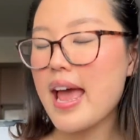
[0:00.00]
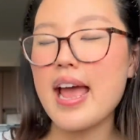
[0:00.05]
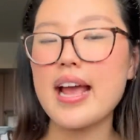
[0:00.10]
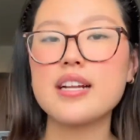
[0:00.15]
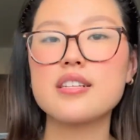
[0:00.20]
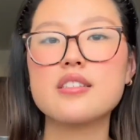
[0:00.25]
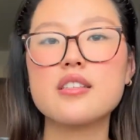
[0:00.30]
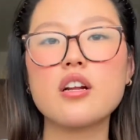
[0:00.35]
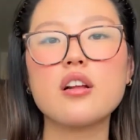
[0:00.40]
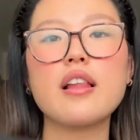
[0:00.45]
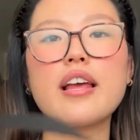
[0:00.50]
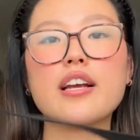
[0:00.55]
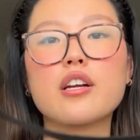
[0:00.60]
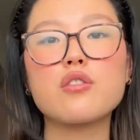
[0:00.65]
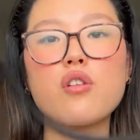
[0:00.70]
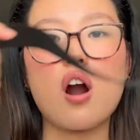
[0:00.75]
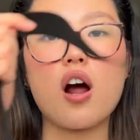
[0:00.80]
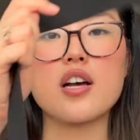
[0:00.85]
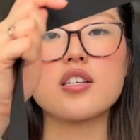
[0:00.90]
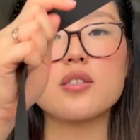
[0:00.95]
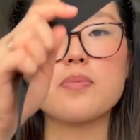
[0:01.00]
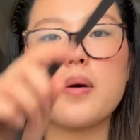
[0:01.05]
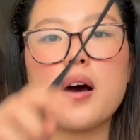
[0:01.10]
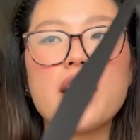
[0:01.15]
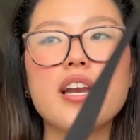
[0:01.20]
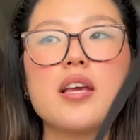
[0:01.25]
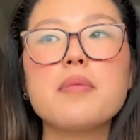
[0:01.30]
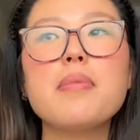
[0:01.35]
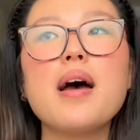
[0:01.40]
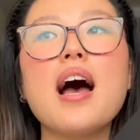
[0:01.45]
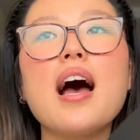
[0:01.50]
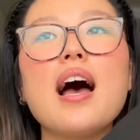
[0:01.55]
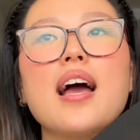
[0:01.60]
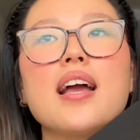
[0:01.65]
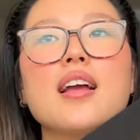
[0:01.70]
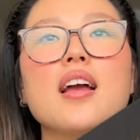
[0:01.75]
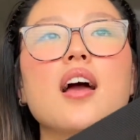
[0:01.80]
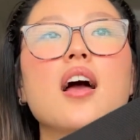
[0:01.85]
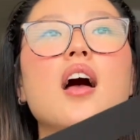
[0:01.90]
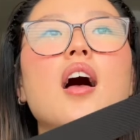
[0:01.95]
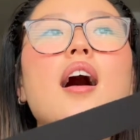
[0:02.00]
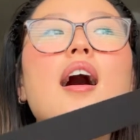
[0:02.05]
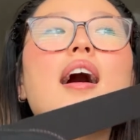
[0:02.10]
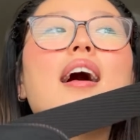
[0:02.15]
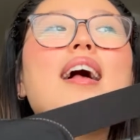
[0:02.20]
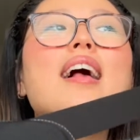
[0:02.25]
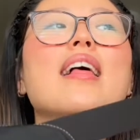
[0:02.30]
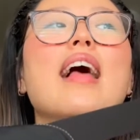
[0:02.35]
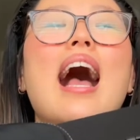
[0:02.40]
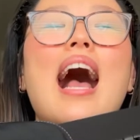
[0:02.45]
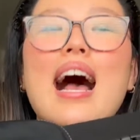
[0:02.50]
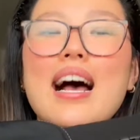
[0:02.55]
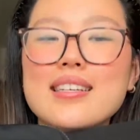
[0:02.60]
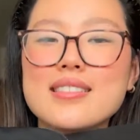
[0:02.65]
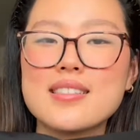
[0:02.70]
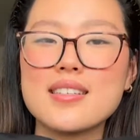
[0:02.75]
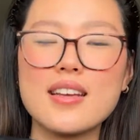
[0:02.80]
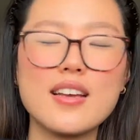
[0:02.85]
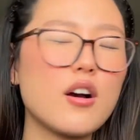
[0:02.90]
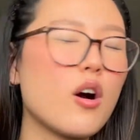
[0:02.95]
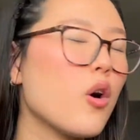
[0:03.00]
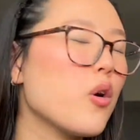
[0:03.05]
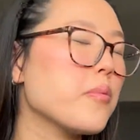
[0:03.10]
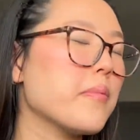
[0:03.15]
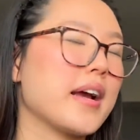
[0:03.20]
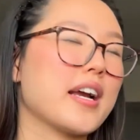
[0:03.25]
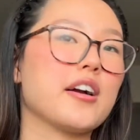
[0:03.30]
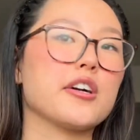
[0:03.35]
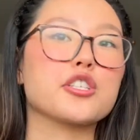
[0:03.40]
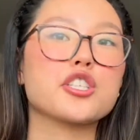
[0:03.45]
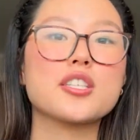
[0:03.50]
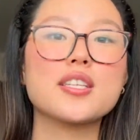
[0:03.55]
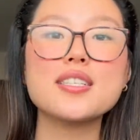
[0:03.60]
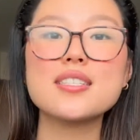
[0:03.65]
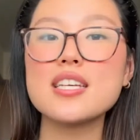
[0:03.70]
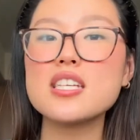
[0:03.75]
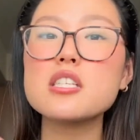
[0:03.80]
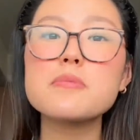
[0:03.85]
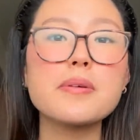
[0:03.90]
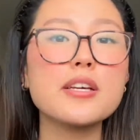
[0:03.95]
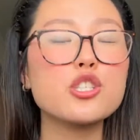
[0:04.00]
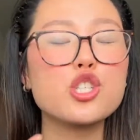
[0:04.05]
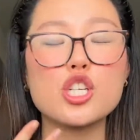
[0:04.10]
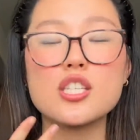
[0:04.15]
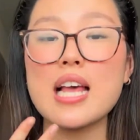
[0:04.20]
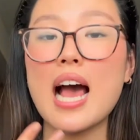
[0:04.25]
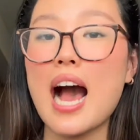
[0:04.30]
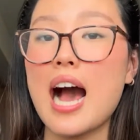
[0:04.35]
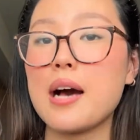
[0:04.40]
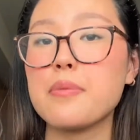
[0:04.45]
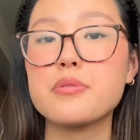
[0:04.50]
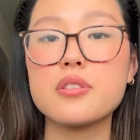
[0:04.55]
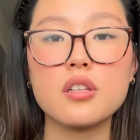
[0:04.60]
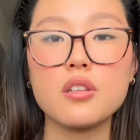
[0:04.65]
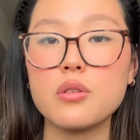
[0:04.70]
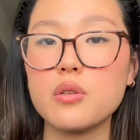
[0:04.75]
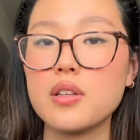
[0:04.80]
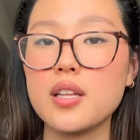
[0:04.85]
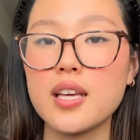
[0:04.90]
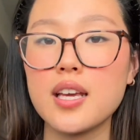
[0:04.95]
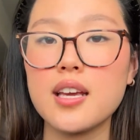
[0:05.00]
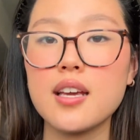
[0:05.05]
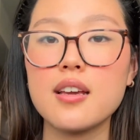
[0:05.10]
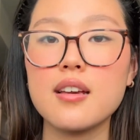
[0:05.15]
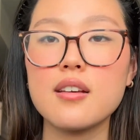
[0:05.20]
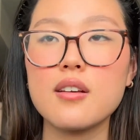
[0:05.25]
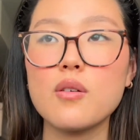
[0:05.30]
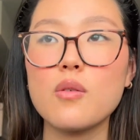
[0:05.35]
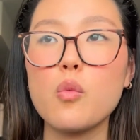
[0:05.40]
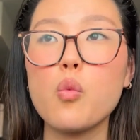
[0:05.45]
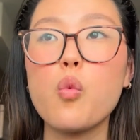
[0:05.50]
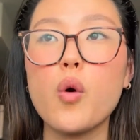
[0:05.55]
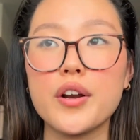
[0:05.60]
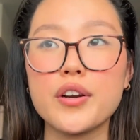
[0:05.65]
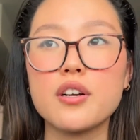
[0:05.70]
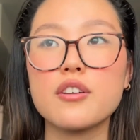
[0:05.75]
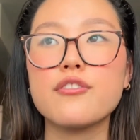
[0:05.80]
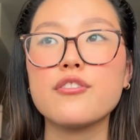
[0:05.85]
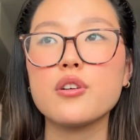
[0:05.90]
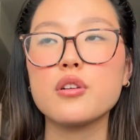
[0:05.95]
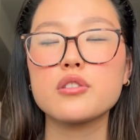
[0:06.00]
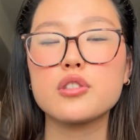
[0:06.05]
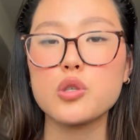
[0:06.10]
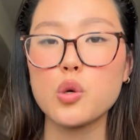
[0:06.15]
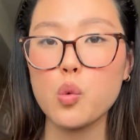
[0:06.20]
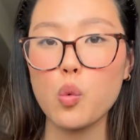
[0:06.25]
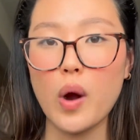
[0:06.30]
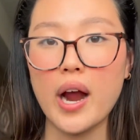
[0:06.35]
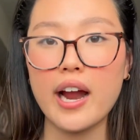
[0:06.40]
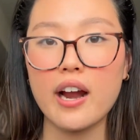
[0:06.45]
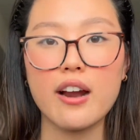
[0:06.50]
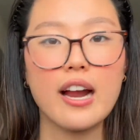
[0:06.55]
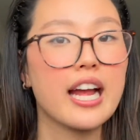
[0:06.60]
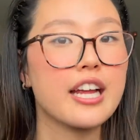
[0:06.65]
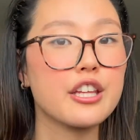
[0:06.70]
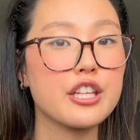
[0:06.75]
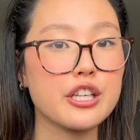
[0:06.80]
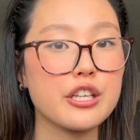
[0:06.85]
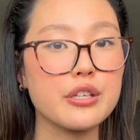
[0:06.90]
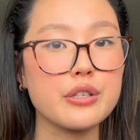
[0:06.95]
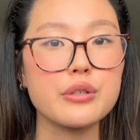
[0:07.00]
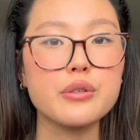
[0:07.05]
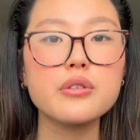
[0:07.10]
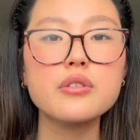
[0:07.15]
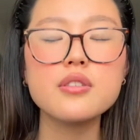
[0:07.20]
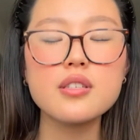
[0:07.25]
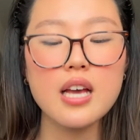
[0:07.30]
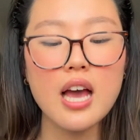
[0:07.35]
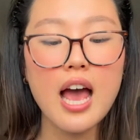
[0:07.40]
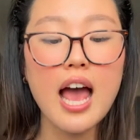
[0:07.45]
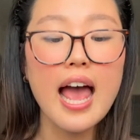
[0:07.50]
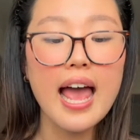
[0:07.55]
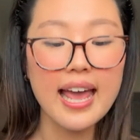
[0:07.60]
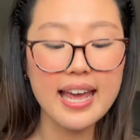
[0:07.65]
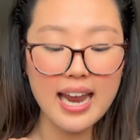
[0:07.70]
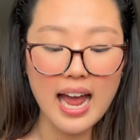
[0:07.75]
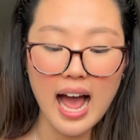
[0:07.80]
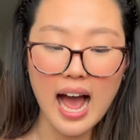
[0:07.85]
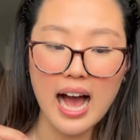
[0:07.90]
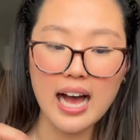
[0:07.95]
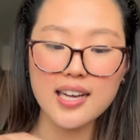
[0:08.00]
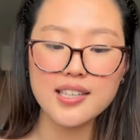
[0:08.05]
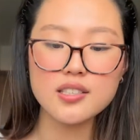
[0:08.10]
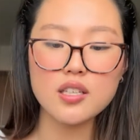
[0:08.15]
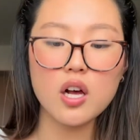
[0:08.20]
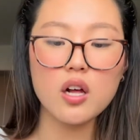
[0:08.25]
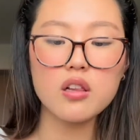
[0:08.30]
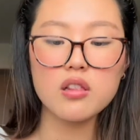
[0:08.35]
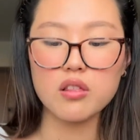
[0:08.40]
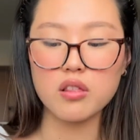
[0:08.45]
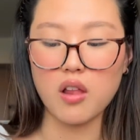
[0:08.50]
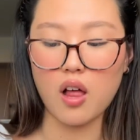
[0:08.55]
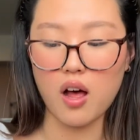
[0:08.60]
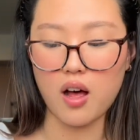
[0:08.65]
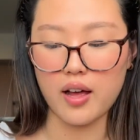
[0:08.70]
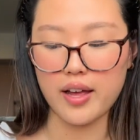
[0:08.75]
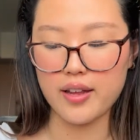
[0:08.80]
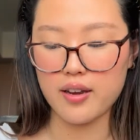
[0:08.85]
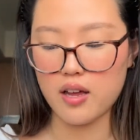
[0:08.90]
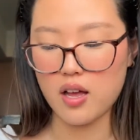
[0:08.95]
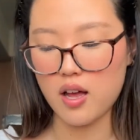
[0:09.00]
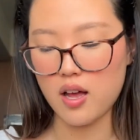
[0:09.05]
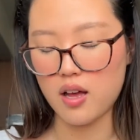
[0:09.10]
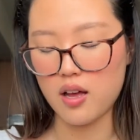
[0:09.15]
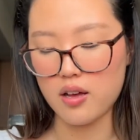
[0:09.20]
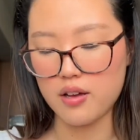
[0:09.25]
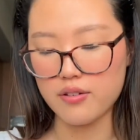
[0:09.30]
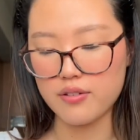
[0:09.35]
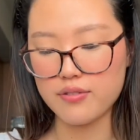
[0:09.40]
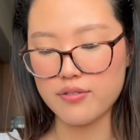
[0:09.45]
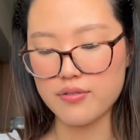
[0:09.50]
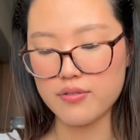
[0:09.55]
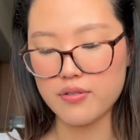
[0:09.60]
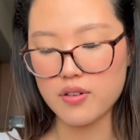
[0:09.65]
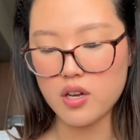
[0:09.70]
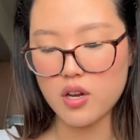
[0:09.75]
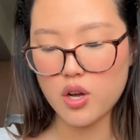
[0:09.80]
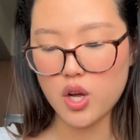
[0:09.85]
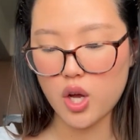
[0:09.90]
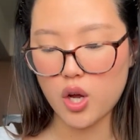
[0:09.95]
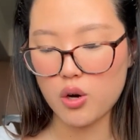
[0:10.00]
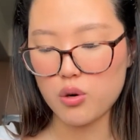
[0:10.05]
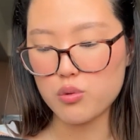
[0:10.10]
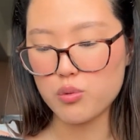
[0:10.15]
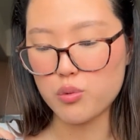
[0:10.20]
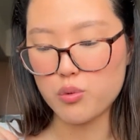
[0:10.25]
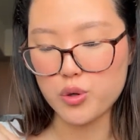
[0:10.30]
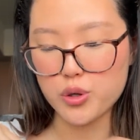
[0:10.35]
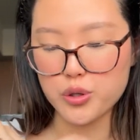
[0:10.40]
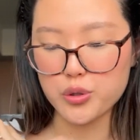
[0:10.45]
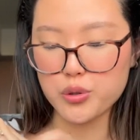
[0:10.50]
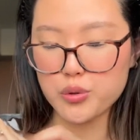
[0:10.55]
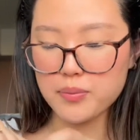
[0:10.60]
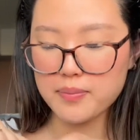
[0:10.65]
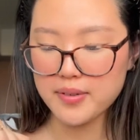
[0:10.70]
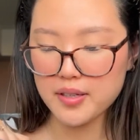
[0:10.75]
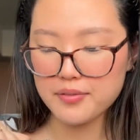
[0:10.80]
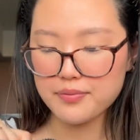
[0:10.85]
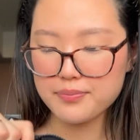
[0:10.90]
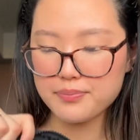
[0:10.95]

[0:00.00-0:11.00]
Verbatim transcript: It's their like crossbody bag. Oh my gosh, this has been just absolutely wonderful to wear and use. It has a lot of room.